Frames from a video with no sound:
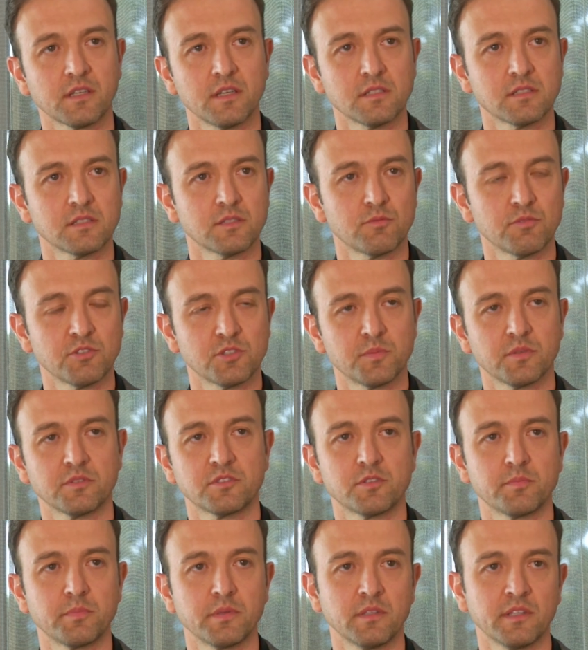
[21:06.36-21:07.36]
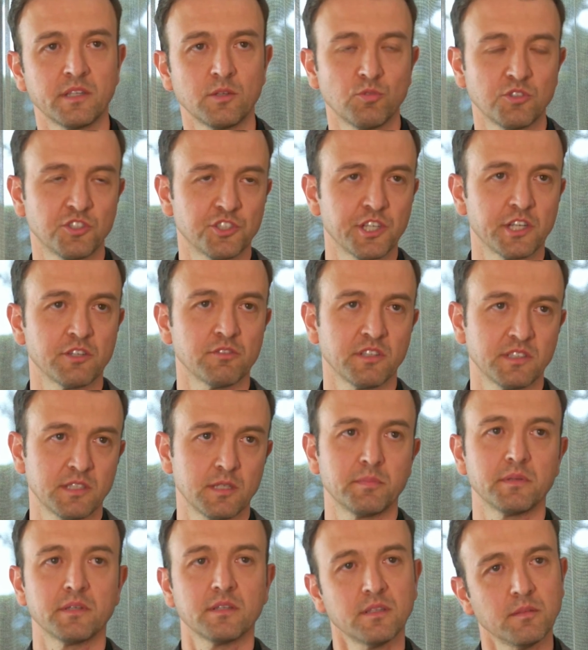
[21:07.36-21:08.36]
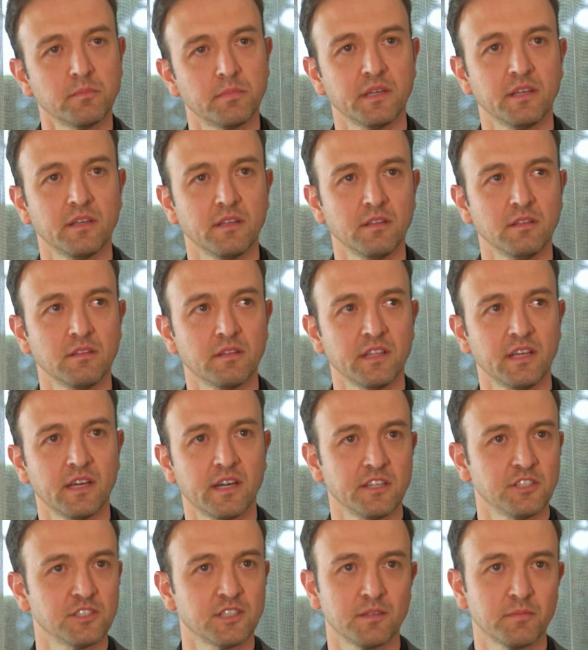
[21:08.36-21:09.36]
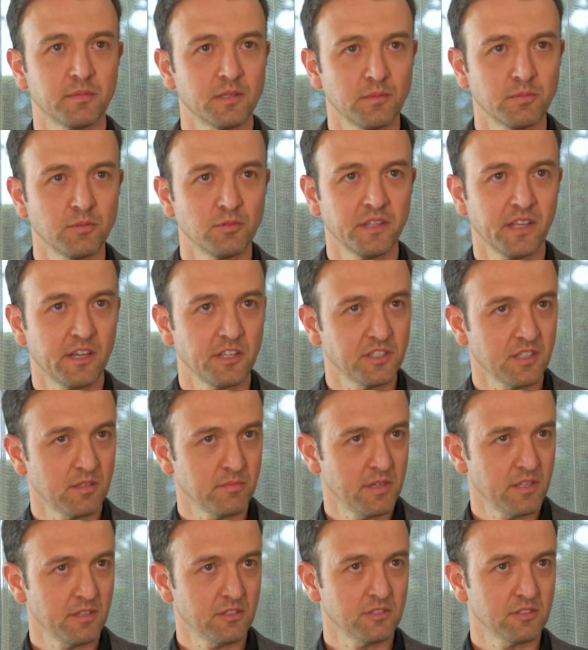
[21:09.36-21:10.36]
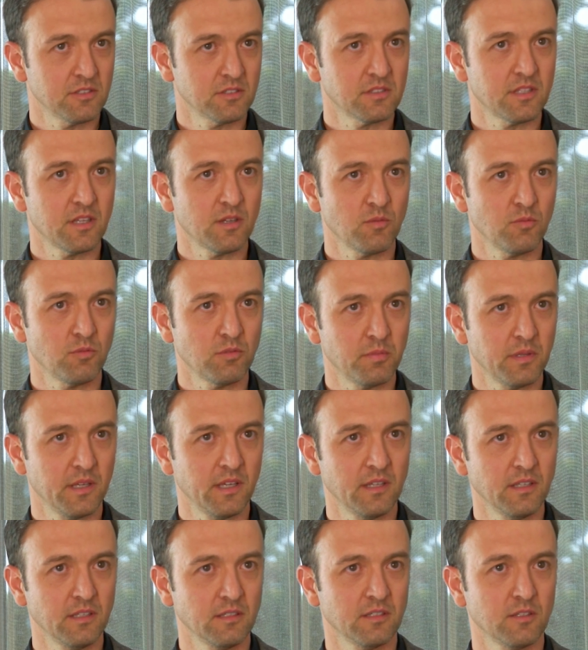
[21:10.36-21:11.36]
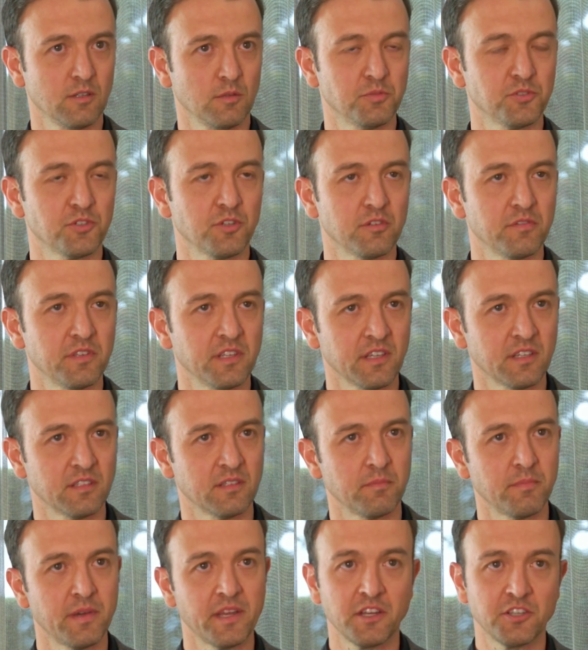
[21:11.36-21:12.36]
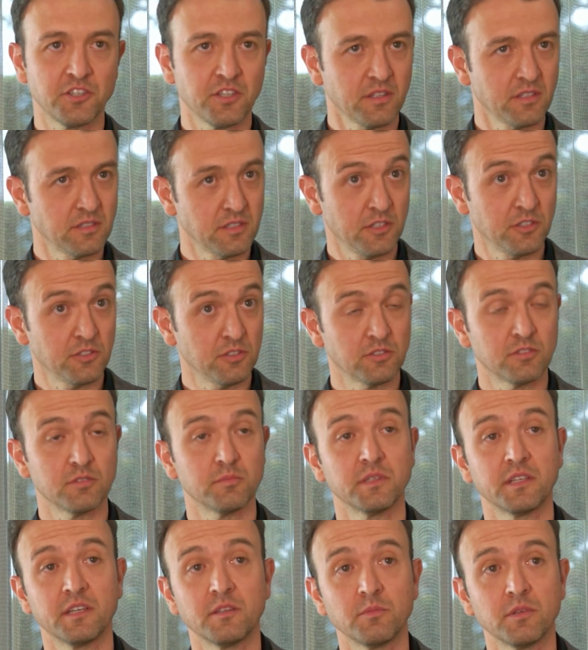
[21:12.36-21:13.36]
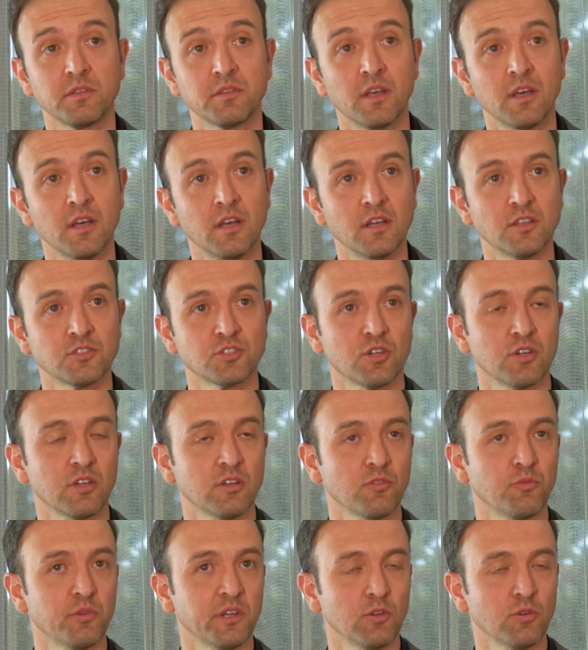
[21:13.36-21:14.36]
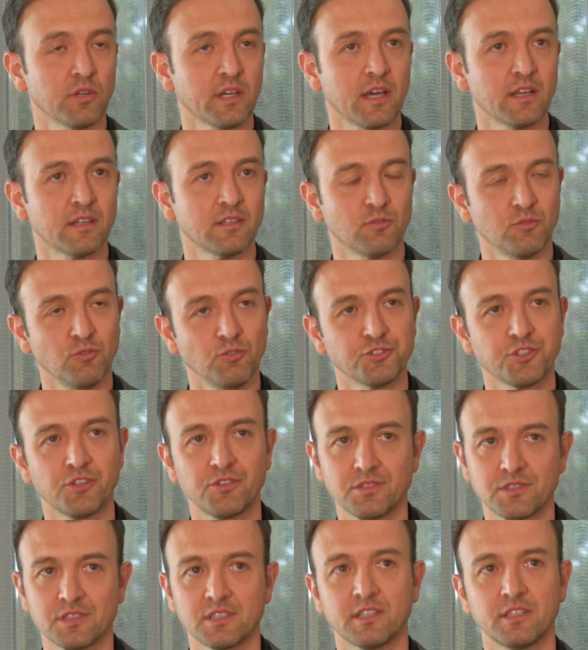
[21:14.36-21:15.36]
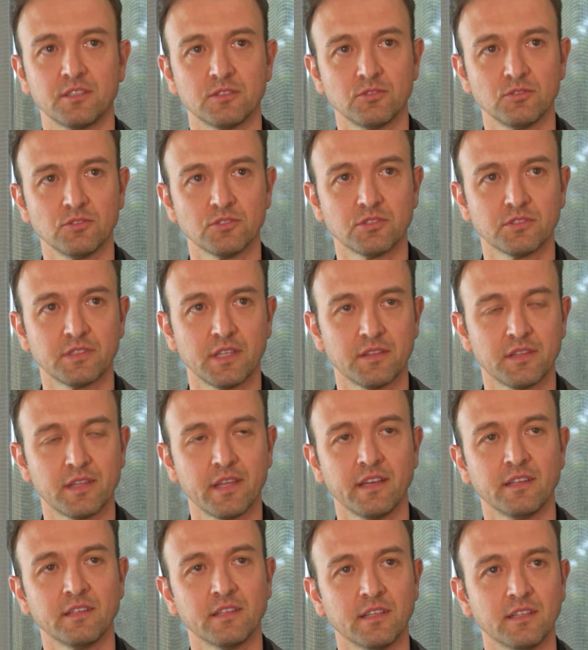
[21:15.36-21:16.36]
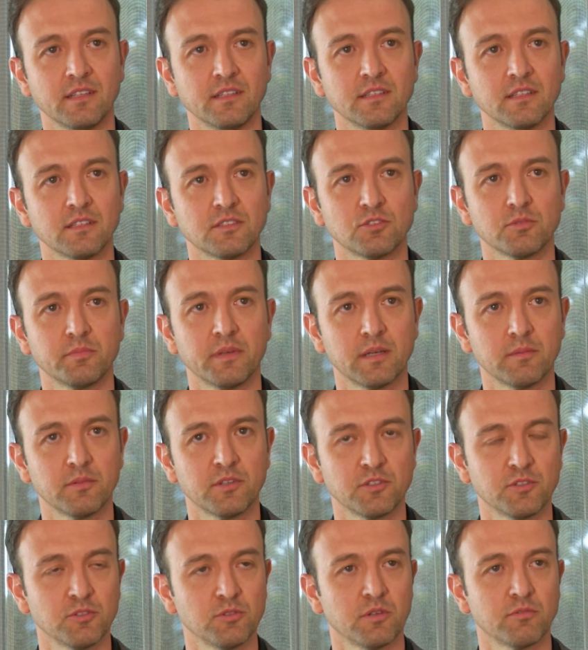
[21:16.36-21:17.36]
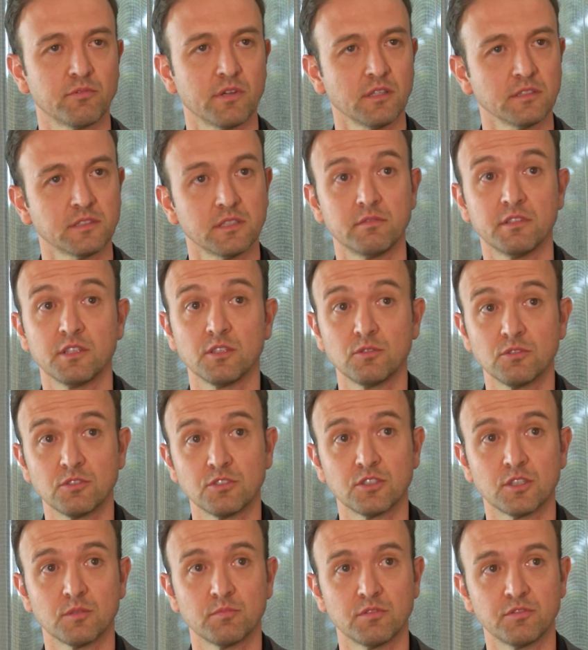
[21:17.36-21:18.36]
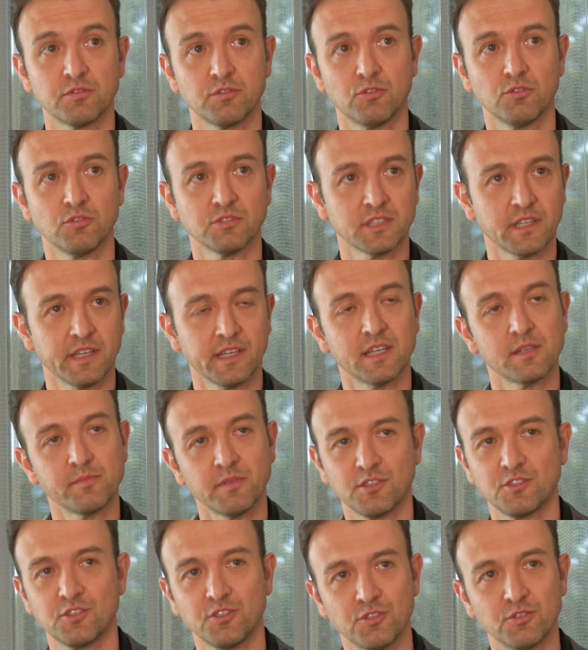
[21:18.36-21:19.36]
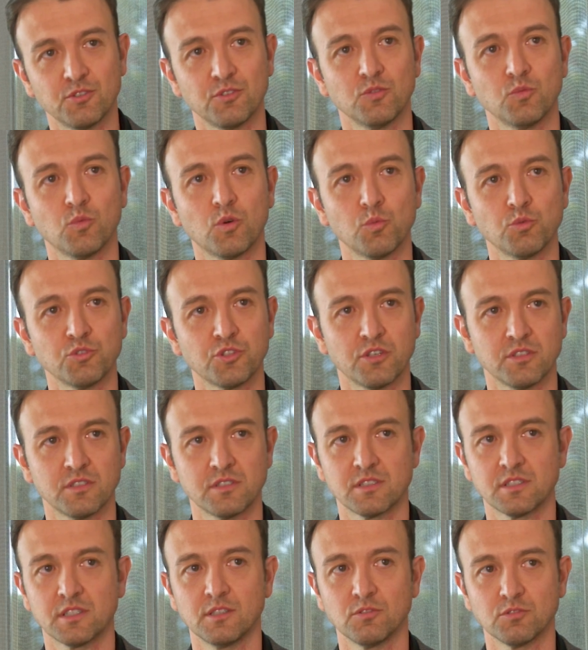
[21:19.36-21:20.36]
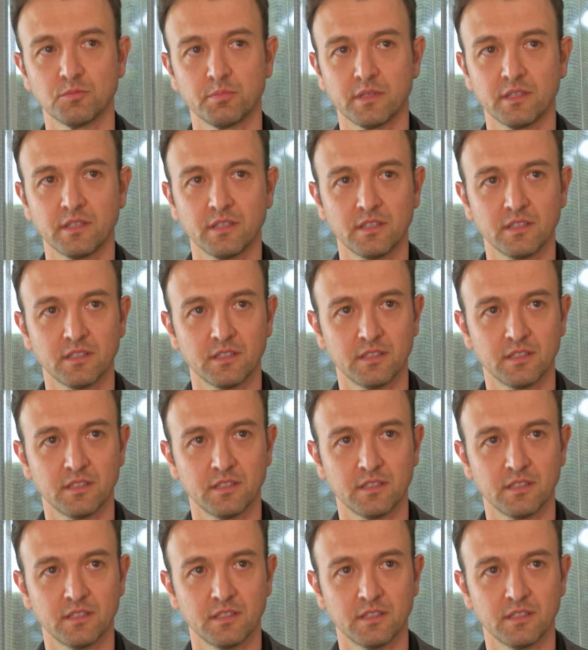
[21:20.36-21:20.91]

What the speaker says: I guess the responsibility would generally typically be the HR people, the HR managers that would be observing and managing these issues to begin with. So if we look at also the skills that they need to be able to do a relatively good job before, say, coming to you, what would those skills be